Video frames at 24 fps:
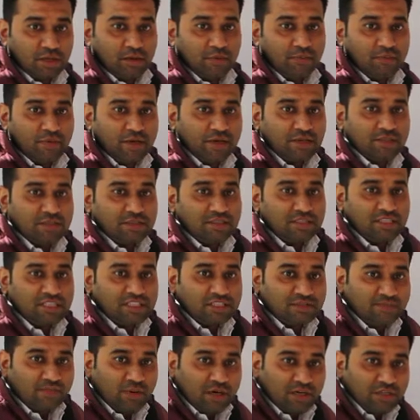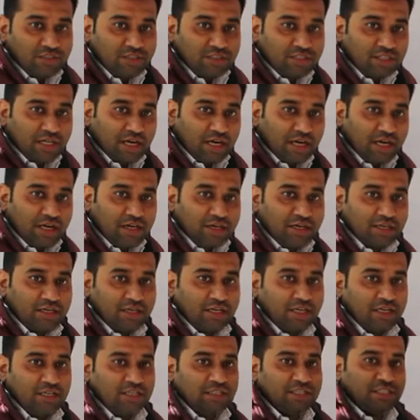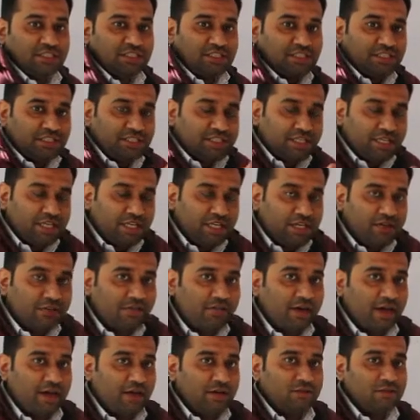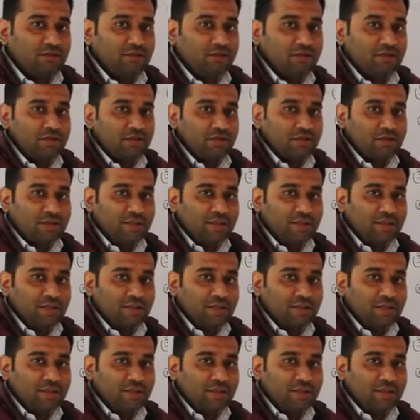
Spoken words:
Means this function returns the string value